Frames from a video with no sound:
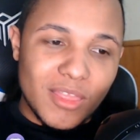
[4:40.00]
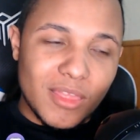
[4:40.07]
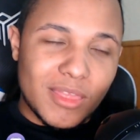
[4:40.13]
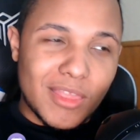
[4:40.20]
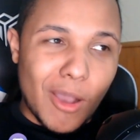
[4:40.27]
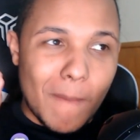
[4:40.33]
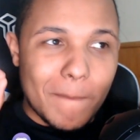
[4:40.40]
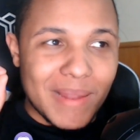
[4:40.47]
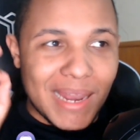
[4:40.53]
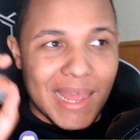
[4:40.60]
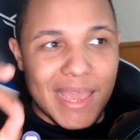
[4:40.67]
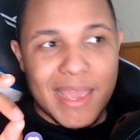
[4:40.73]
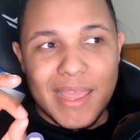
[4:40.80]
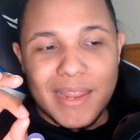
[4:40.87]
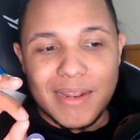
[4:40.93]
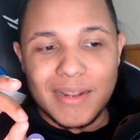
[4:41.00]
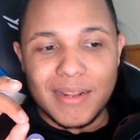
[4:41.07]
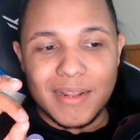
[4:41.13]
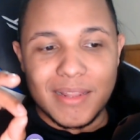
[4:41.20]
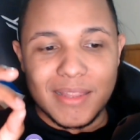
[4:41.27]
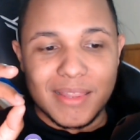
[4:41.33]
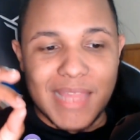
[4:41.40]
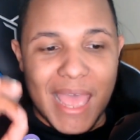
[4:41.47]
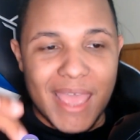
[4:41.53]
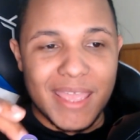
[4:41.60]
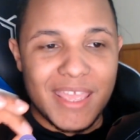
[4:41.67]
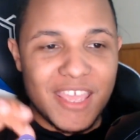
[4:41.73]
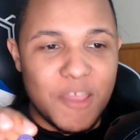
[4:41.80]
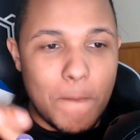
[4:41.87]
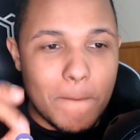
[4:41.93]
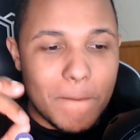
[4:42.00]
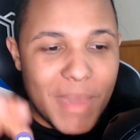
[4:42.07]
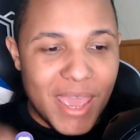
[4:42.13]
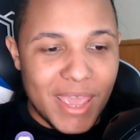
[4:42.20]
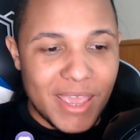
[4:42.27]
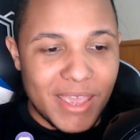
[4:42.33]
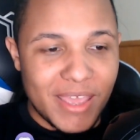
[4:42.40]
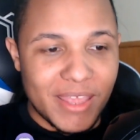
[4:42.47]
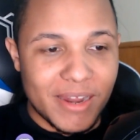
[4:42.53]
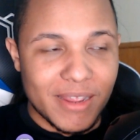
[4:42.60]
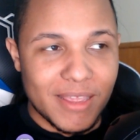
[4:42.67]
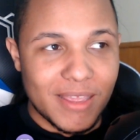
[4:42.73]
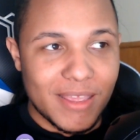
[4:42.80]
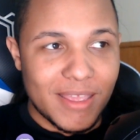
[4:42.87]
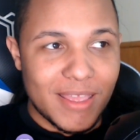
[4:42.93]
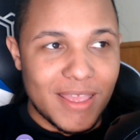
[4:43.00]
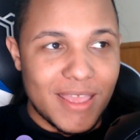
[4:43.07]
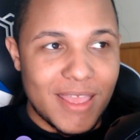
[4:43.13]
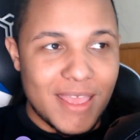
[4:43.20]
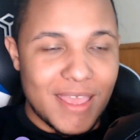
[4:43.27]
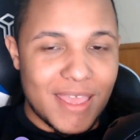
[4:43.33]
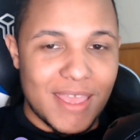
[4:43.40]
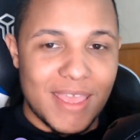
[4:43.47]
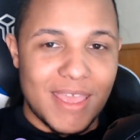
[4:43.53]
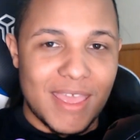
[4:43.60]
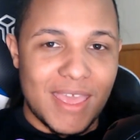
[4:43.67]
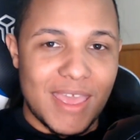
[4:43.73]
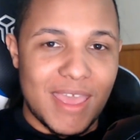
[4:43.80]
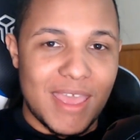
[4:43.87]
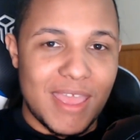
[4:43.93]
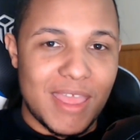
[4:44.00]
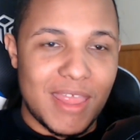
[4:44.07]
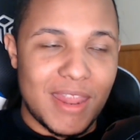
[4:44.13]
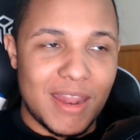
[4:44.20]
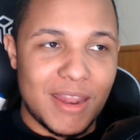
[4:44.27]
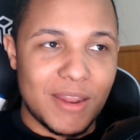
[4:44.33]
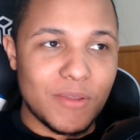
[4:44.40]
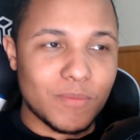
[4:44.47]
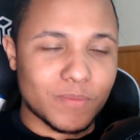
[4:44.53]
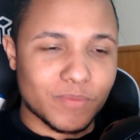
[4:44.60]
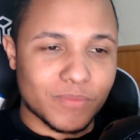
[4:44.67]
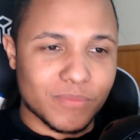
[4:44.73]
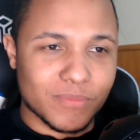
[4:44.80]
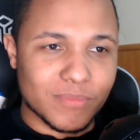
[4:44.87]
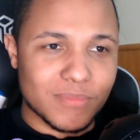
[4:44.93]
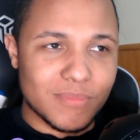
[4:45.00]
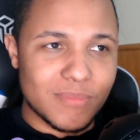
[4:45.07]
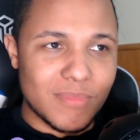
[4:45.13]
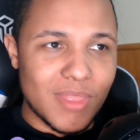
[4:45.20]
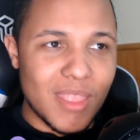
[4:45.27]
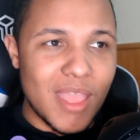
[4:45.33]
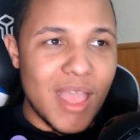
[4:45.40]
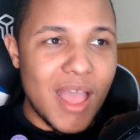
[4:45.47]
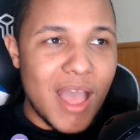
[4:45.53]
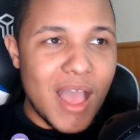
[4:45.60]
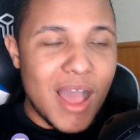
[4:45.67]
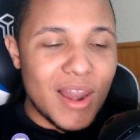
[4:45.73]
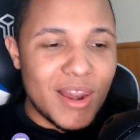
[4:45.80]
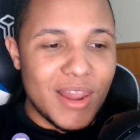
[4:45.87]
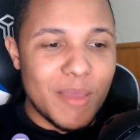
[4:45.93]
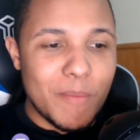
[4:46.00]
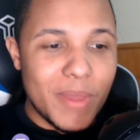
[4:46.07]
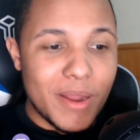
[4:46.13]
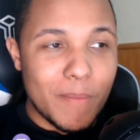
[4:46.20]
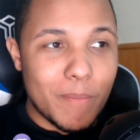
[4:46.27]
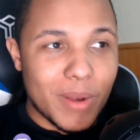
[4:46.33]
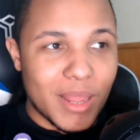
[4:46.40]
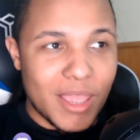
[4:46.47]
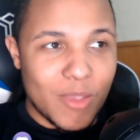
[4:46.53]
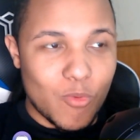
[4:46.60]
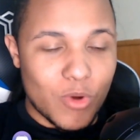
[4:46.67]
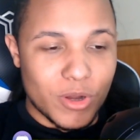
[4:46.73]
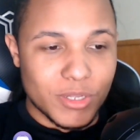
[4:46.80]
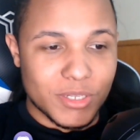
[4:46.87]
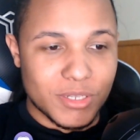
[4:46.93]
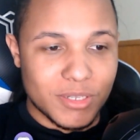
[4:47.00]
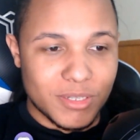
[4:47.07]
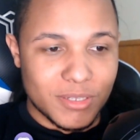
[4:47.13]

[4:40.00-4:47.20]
the plan that he made in Unlimited Blade Works